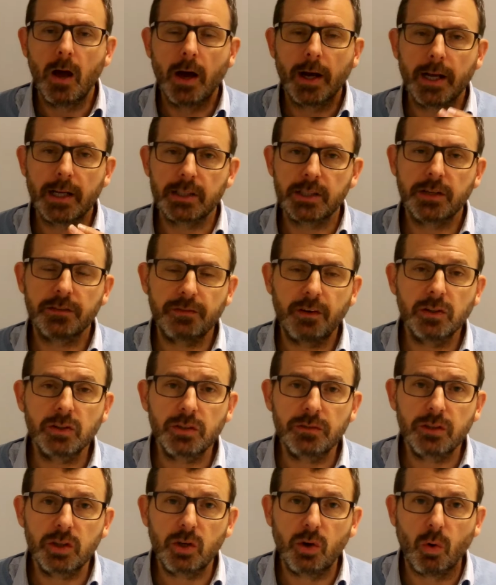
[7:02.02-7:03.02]
I get to the front
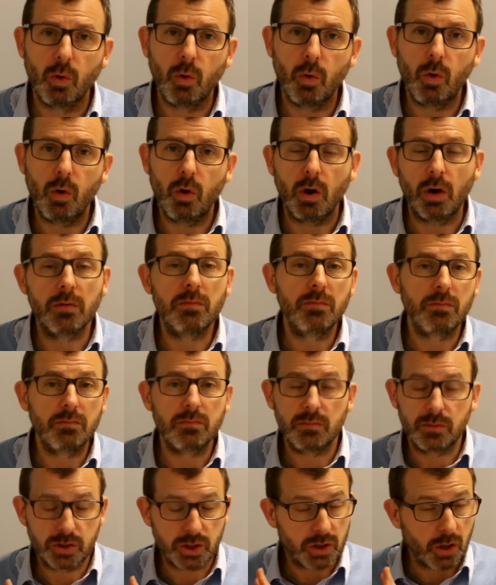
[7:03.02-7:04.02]
of the court,
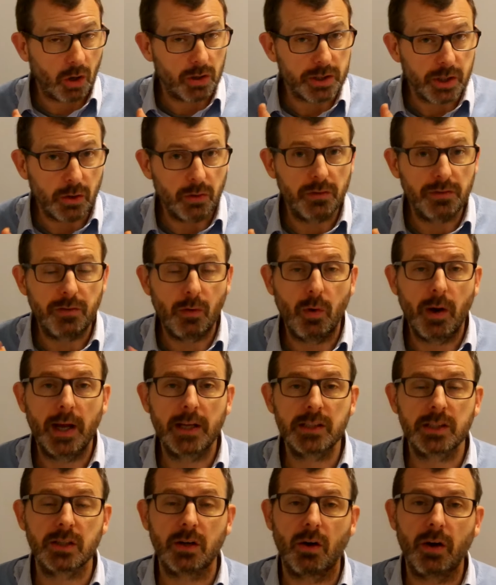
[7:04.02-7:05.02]
I'm starting on the
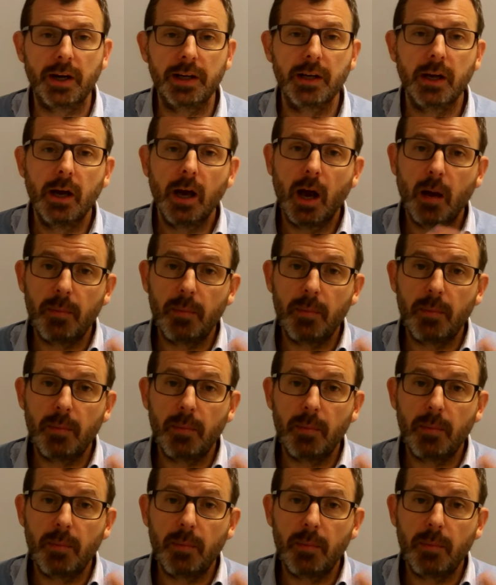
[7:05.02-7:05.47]
forehand side,